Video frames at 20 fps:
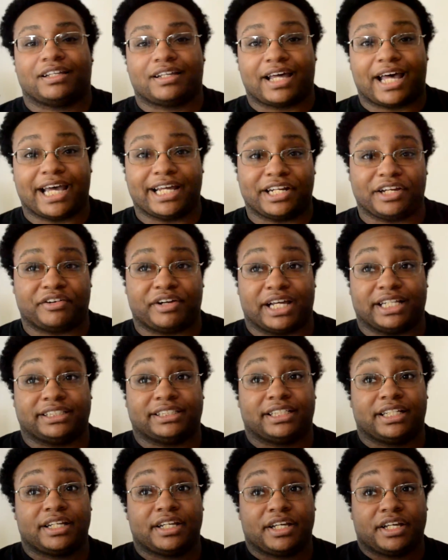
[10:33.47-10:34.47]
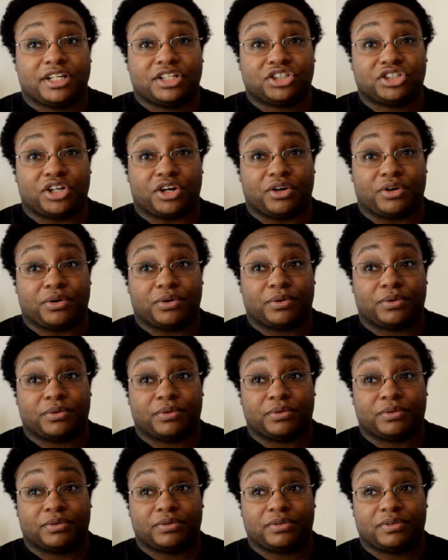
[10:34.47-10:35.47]
I digress. So,
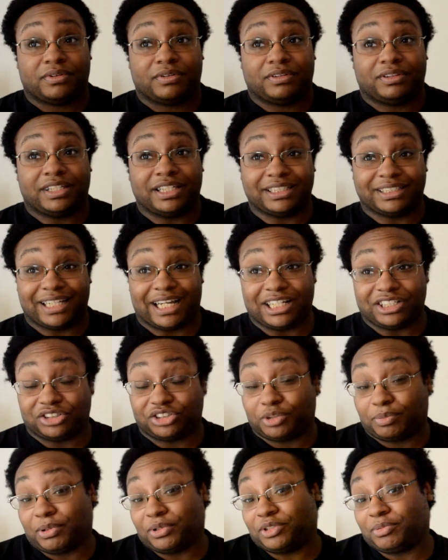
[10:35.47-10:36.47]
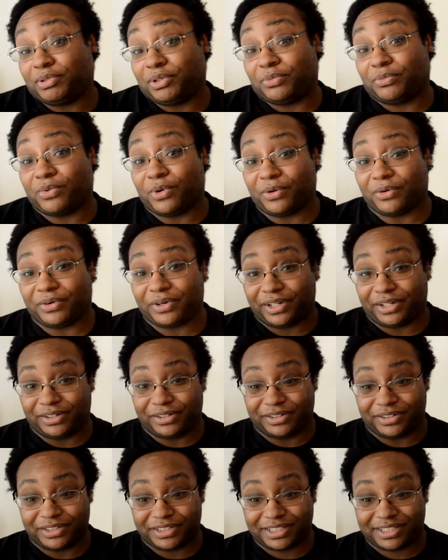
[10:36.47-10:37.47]
these guys are supposed to be
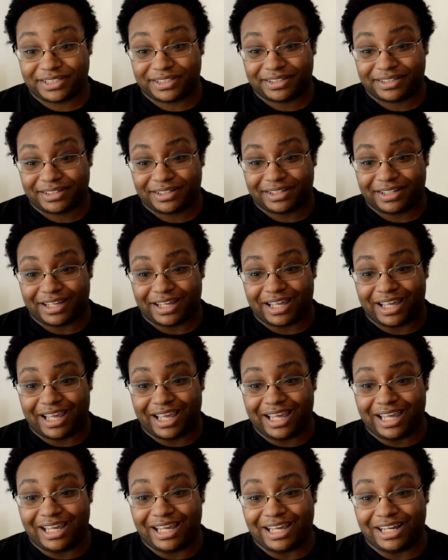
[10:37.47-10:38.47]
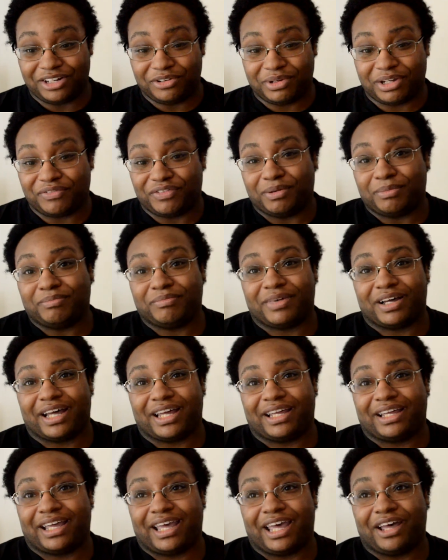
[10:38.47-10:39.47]
warriors. And you give them
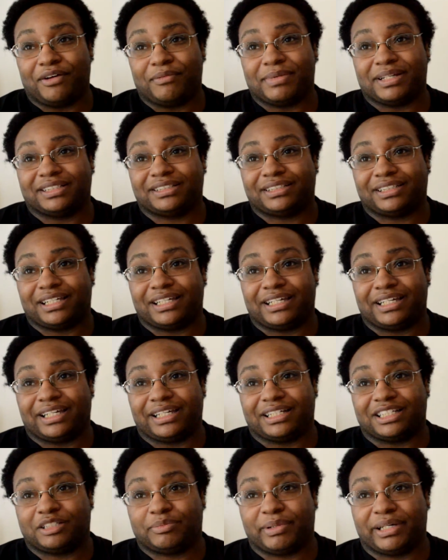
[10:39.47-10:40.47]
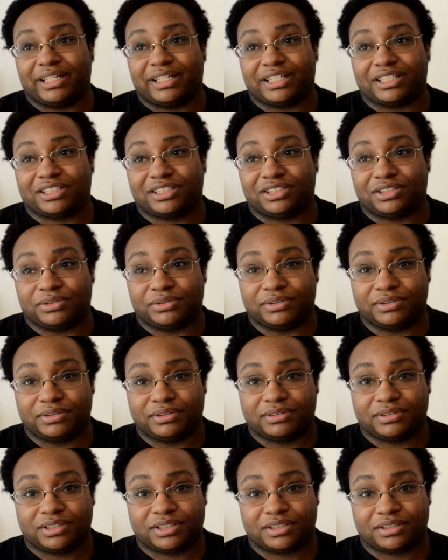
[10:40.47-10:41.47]
helmets and spandex
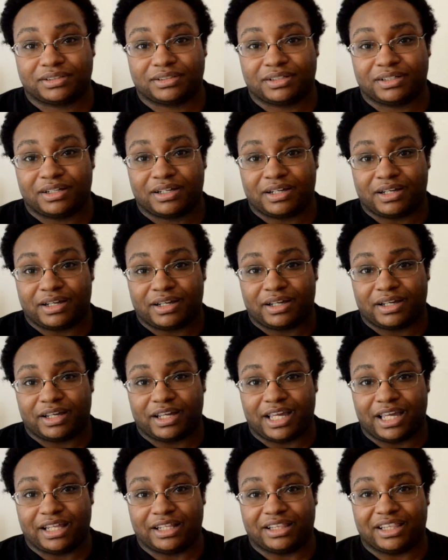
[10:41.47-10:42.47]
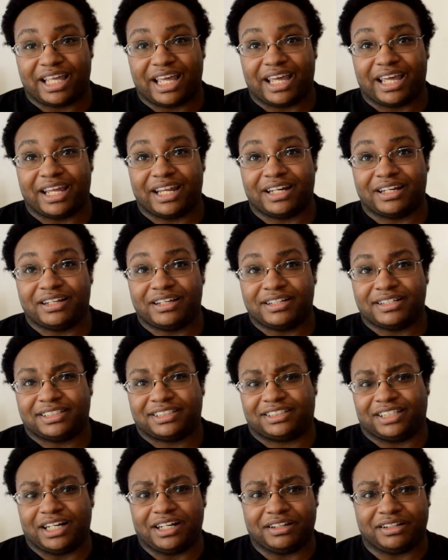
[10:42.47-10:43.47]
suits. And then
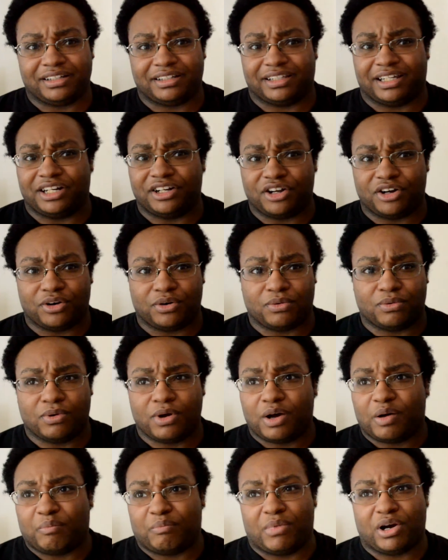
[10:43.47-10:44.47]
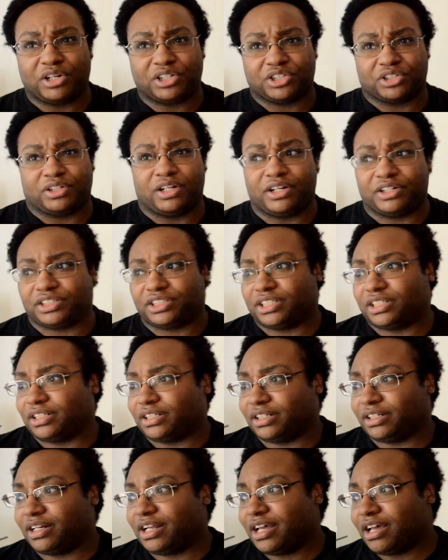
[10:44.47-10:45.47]
suddenly they know martial arts
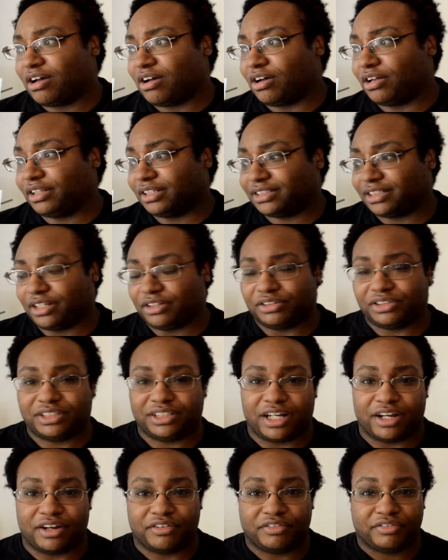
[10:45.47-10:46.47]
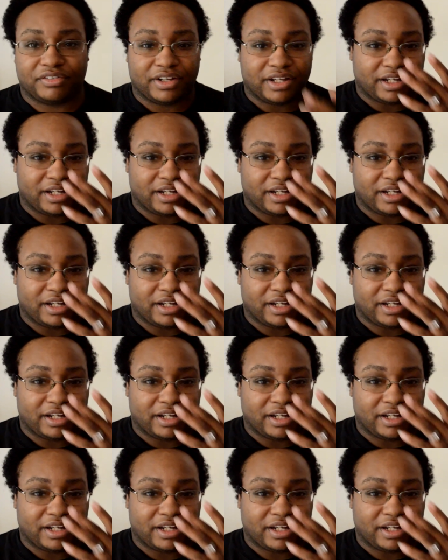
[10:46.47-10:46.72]
and all this other stuff.